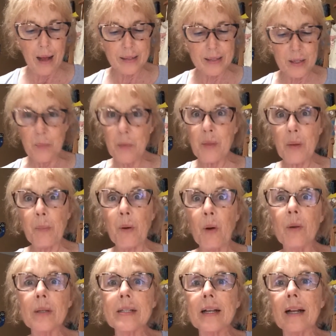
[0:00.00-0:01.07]
Some of the
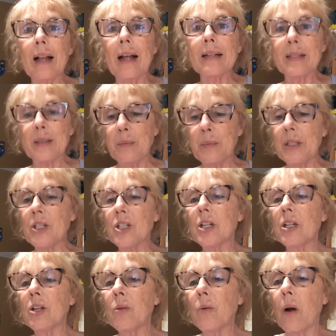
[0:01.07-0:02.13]
poets I'd like to
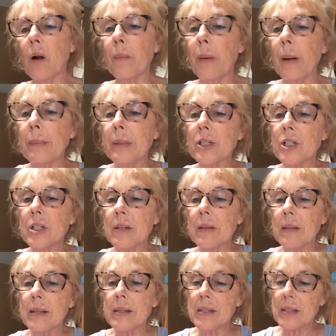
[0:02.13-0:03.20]
mention who are published in
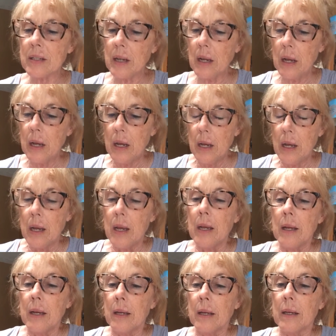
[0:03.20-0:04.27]
this
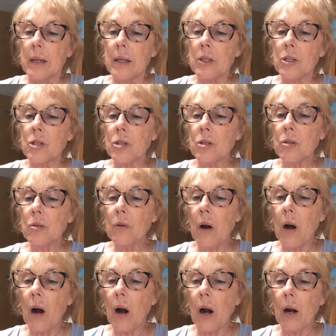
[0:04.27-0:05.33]
issue
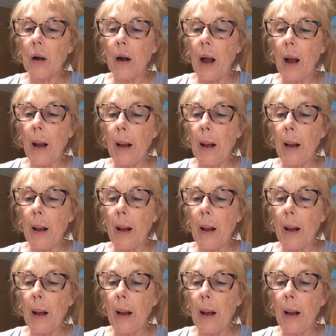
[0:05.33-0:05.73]
are